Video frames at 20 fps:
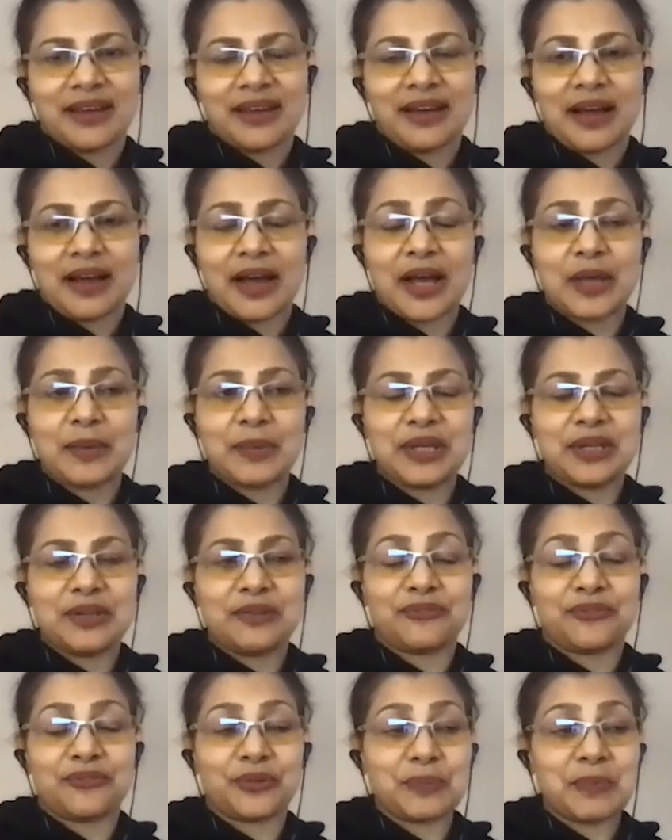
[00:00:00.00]
I mean,
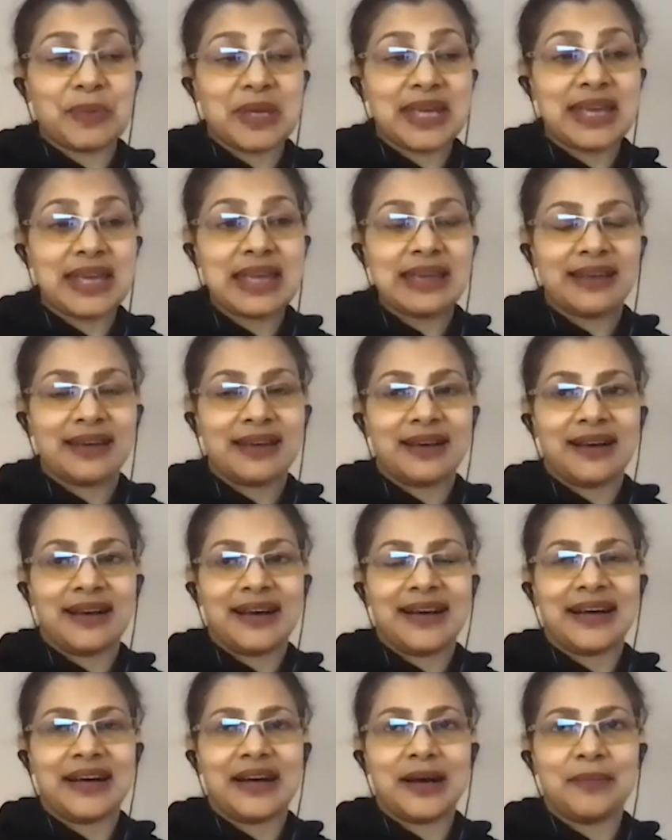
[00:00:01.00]
for me,
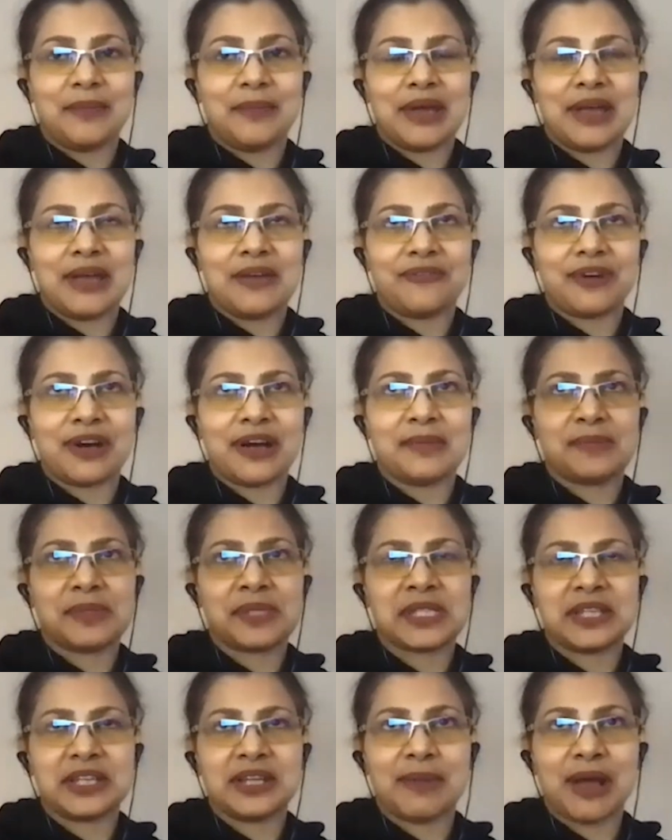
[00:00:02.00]
um, if I'm
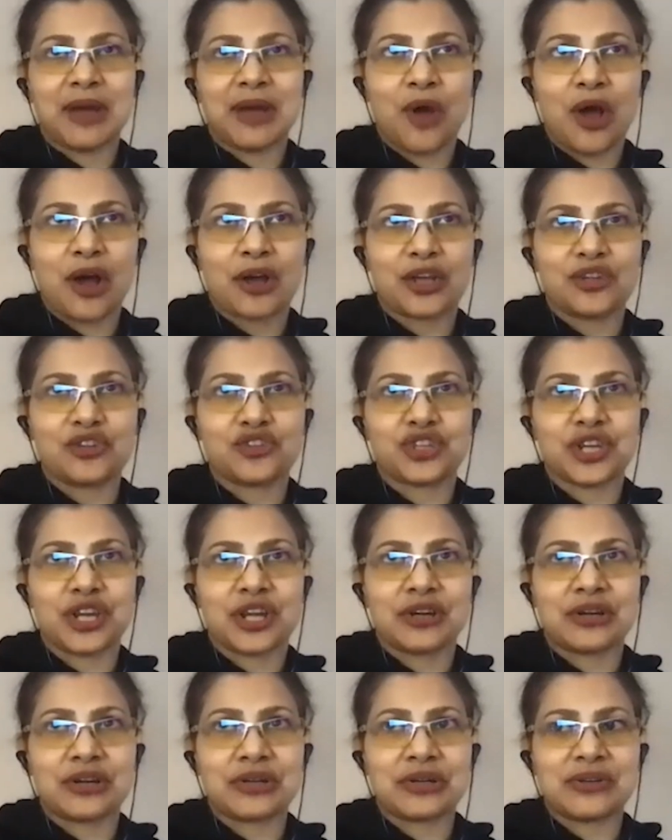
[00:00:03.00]
sitting in my rocking
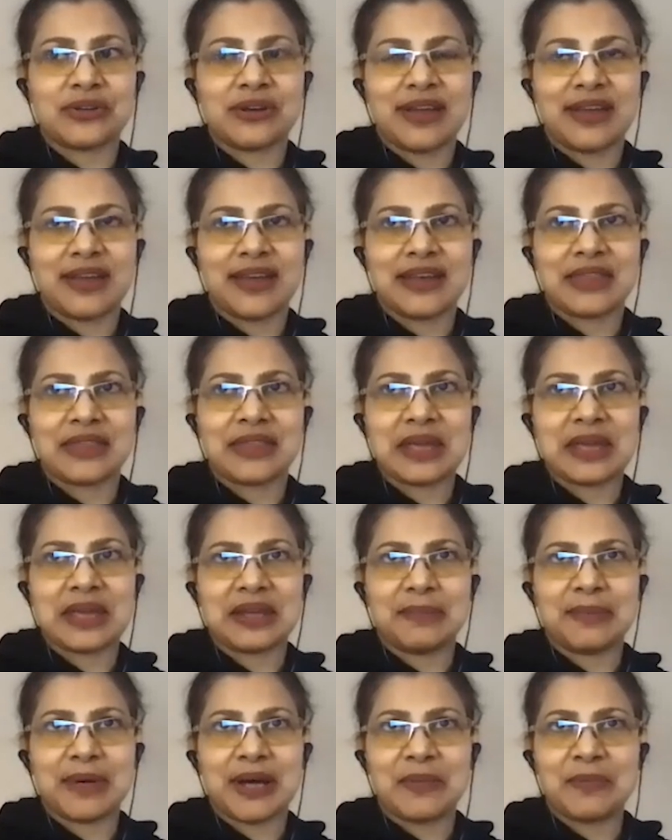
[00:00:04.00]
chair and thinking
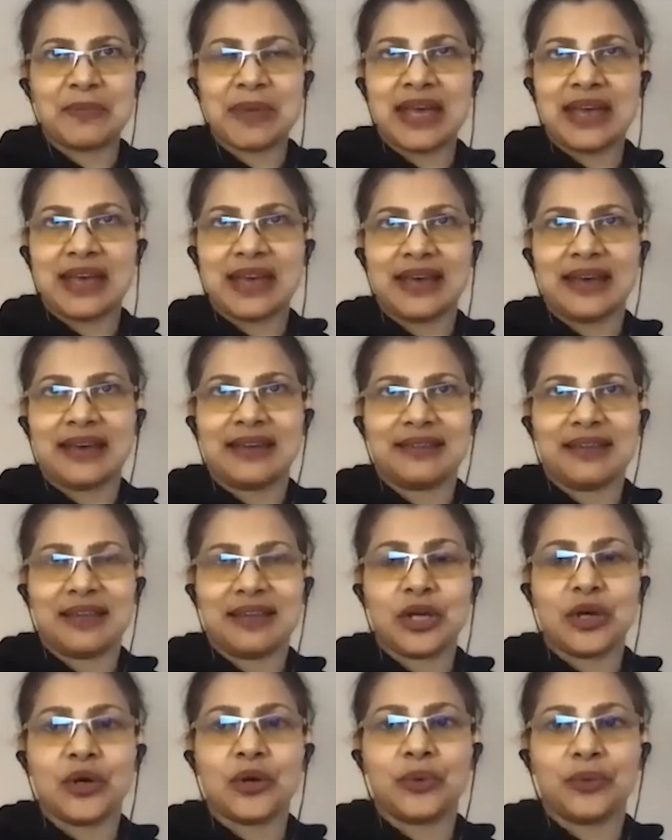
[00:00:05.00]
about, man, you
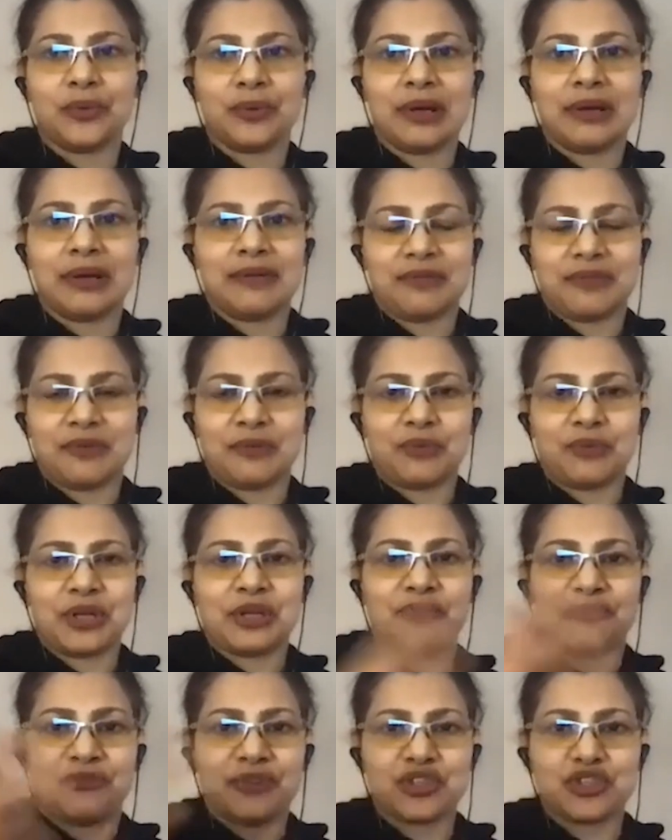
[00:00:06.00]
know, uh, the real
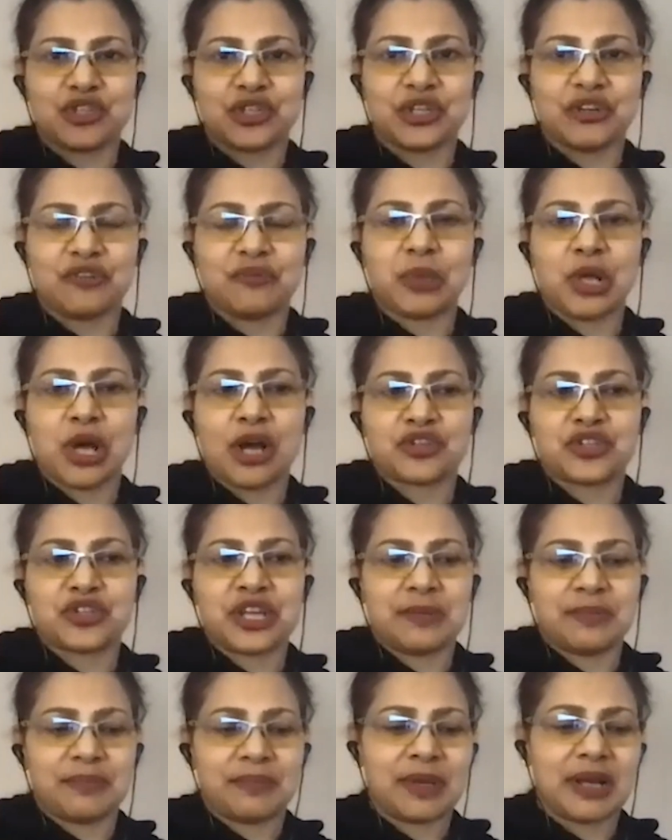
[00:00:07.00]
vision of
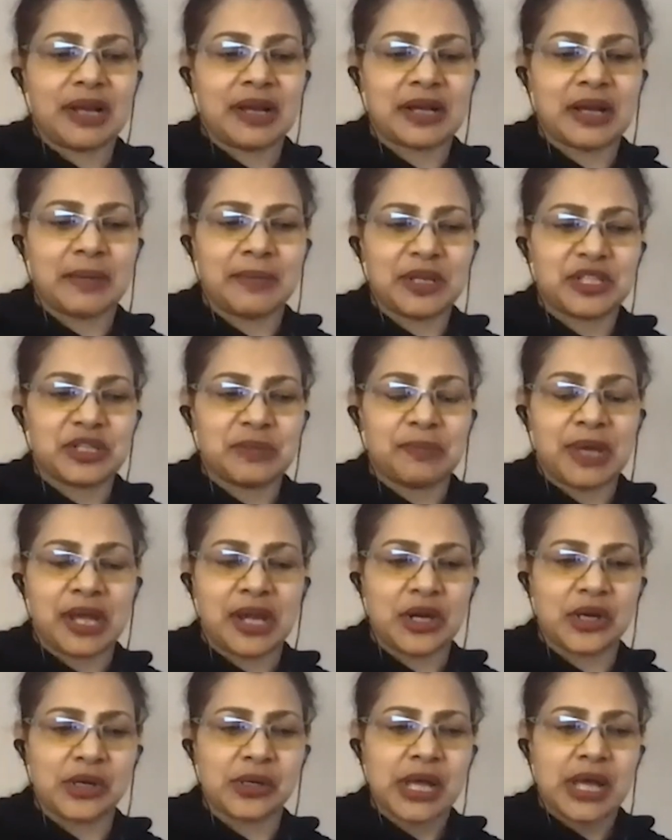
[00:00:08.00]
blockchain uh, coming to
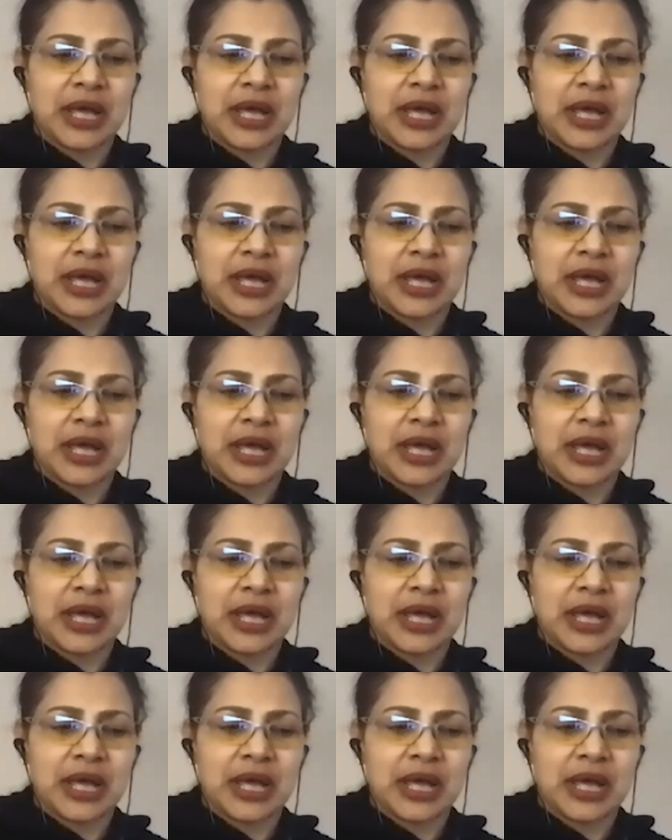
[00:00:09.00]
bear,